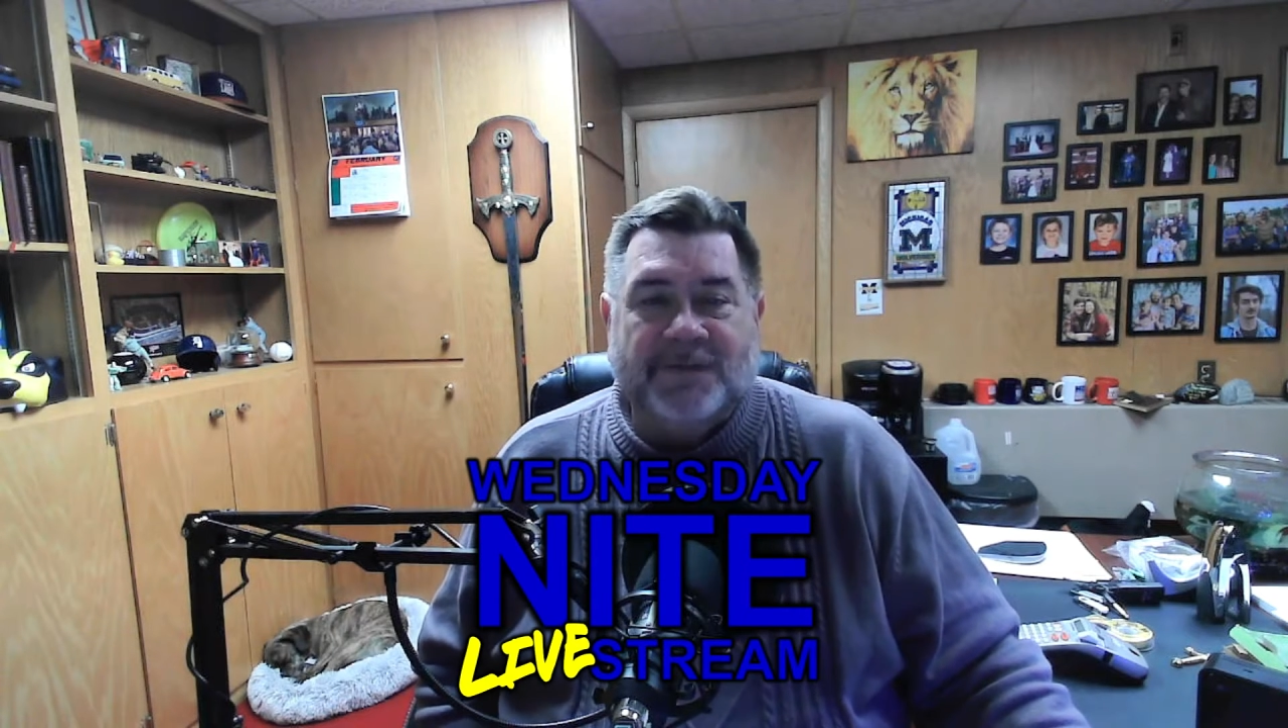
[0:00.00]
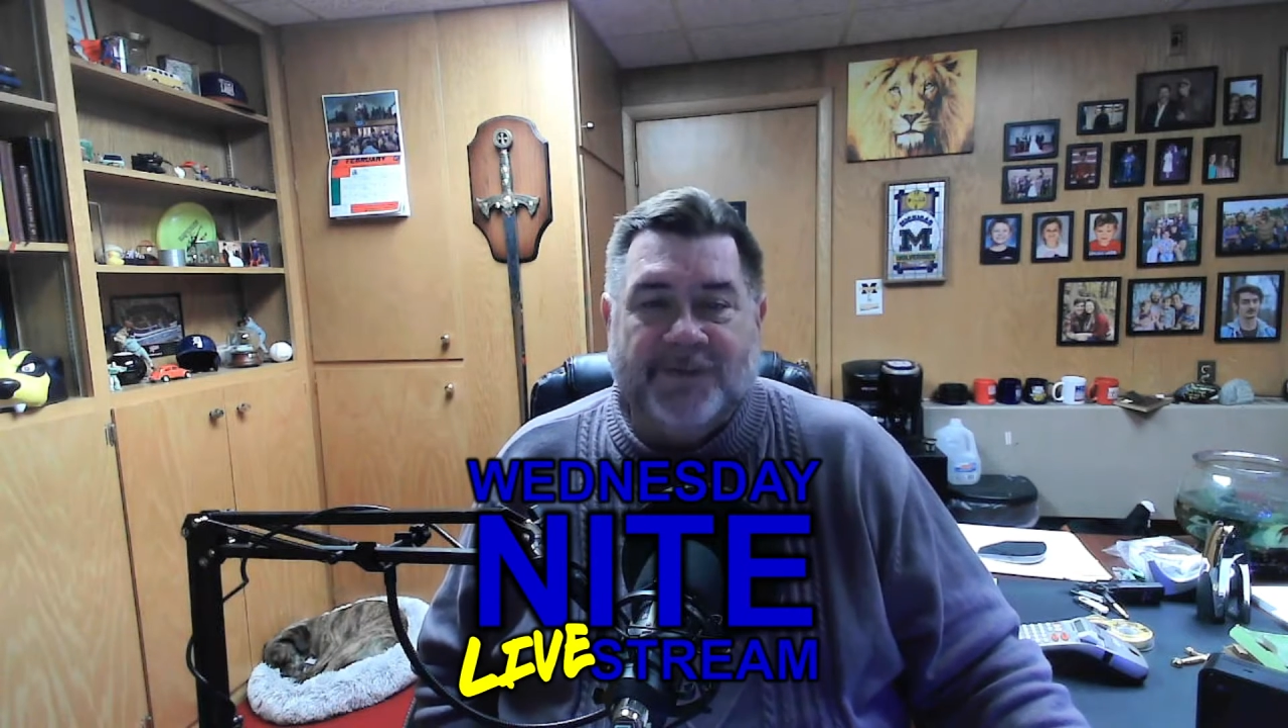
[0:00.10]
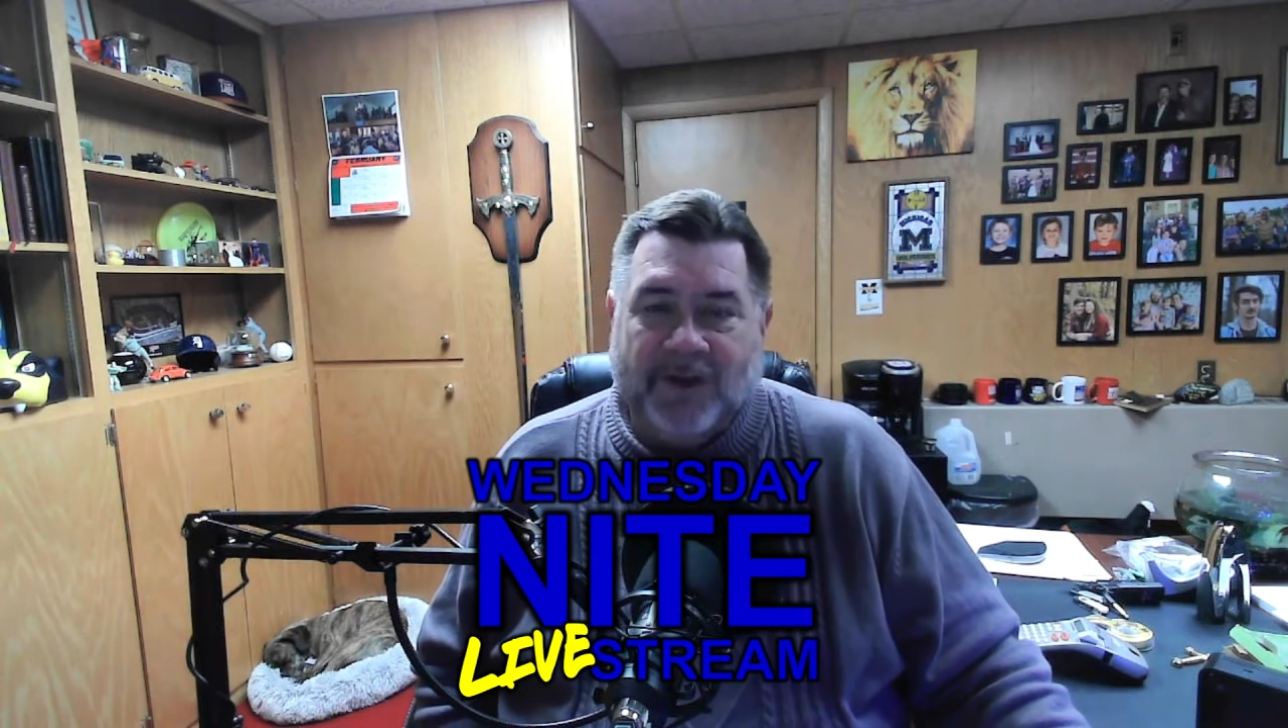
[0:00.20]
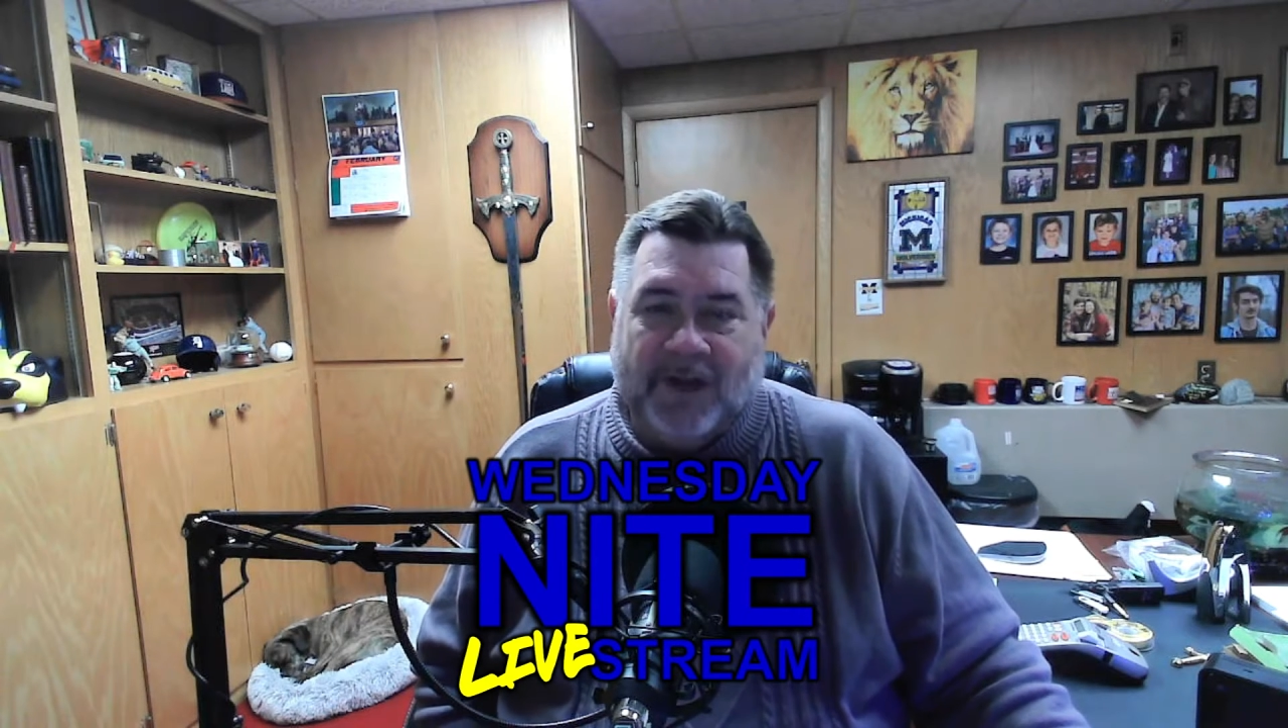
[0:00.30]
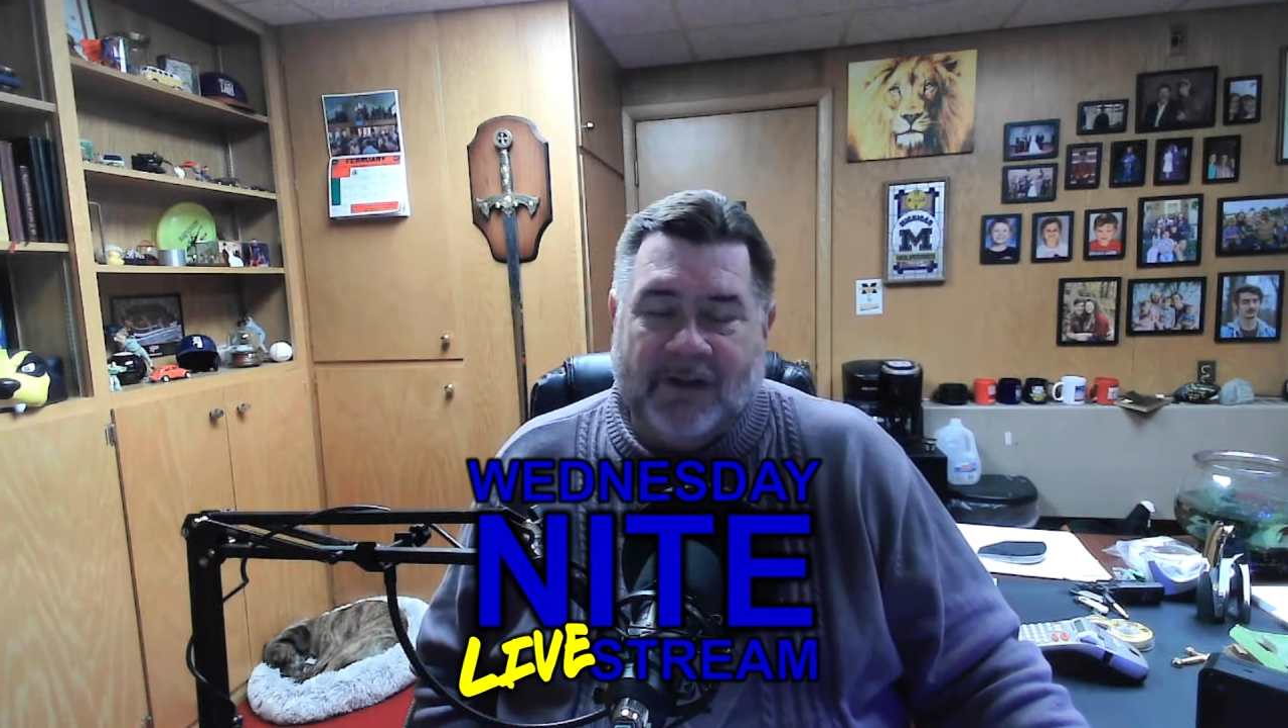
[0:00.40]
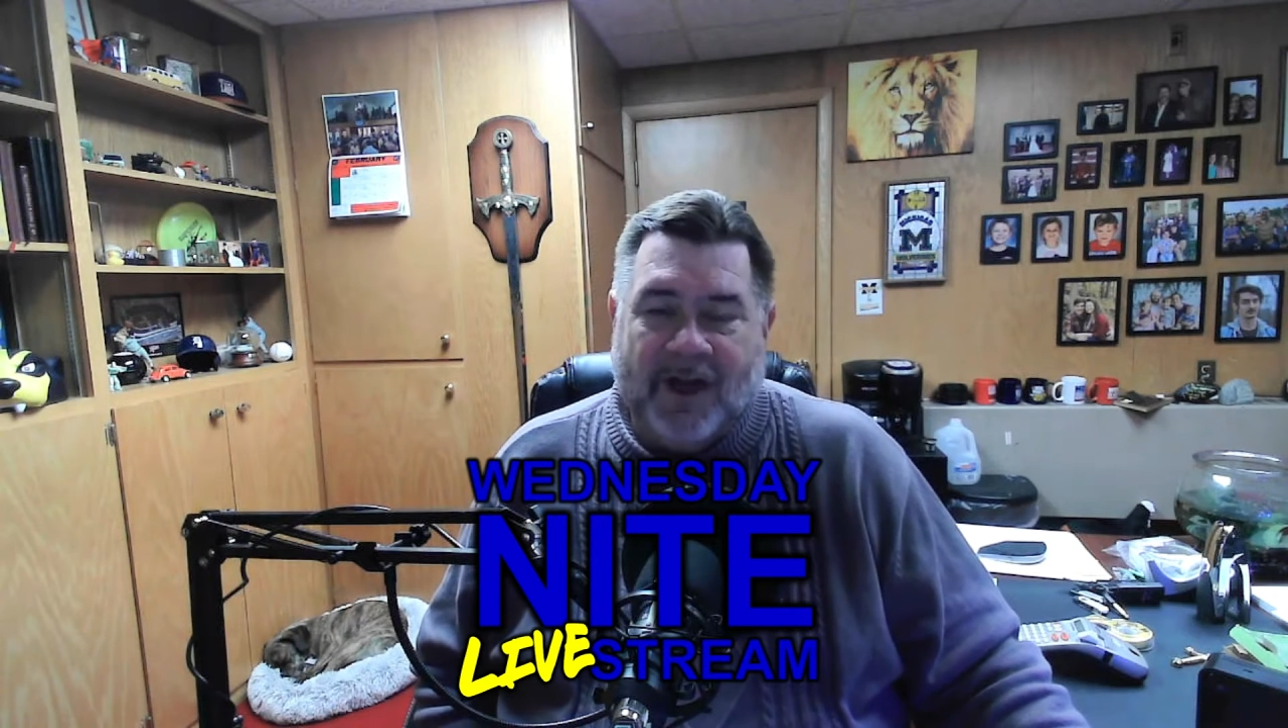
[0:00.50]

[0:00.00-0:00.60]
us for a little